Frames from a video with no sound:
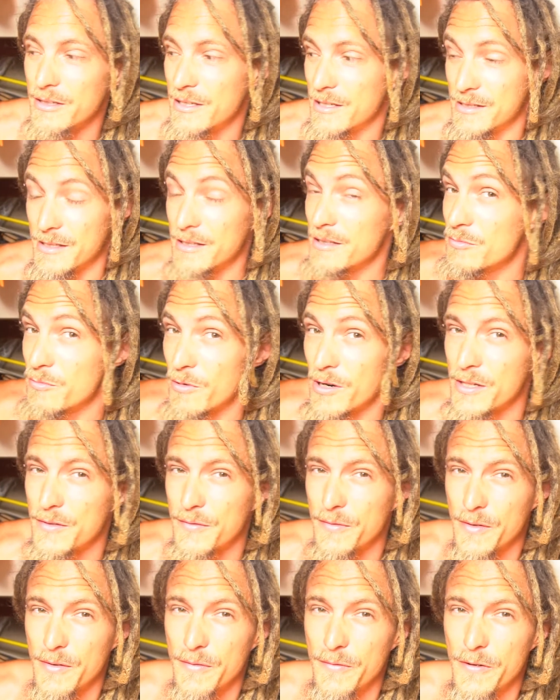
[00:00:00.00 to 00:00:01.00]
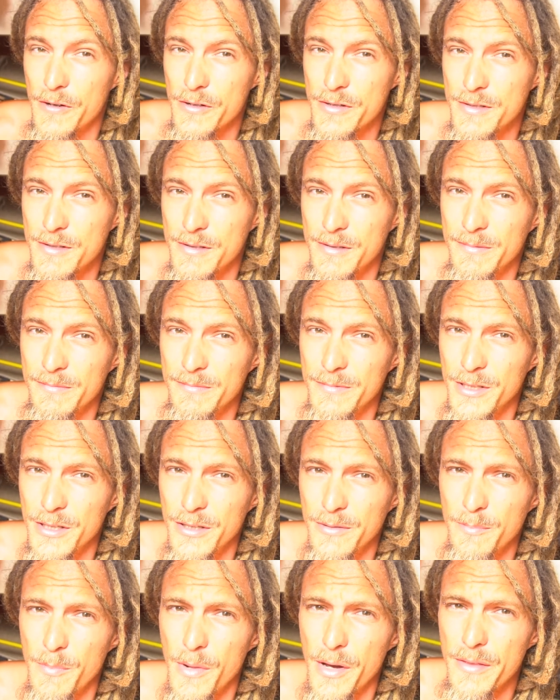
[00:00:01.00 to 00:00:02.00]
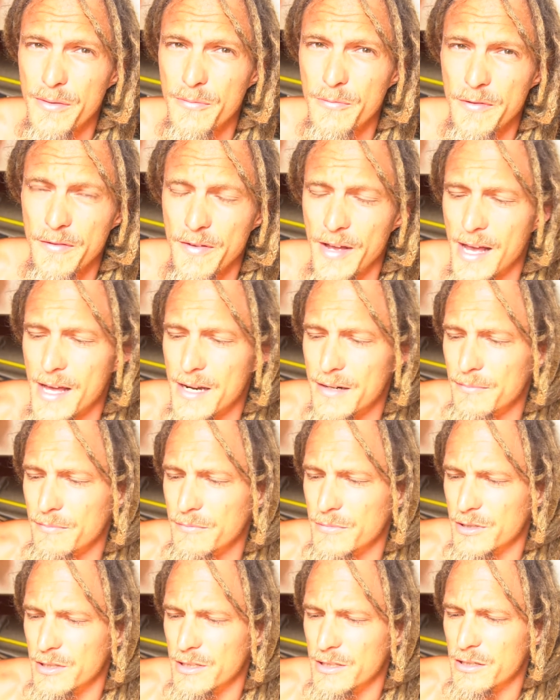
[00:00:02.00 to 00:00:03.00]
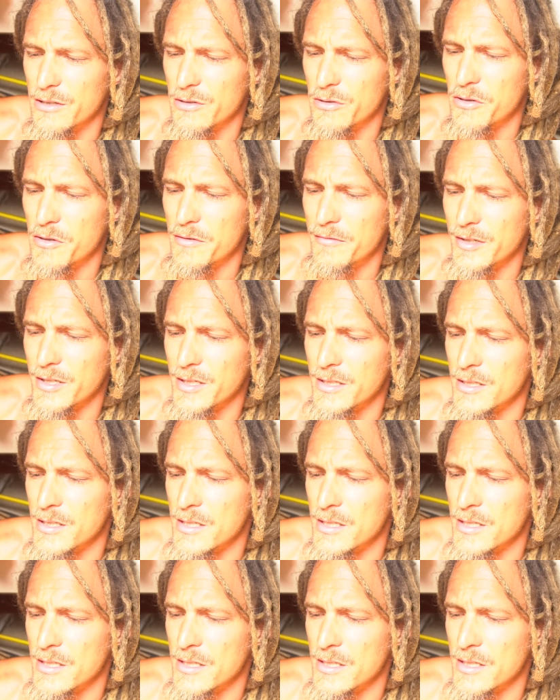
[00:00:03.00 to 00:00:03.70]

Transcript: because these worked for the first you know month we've had them or a little over,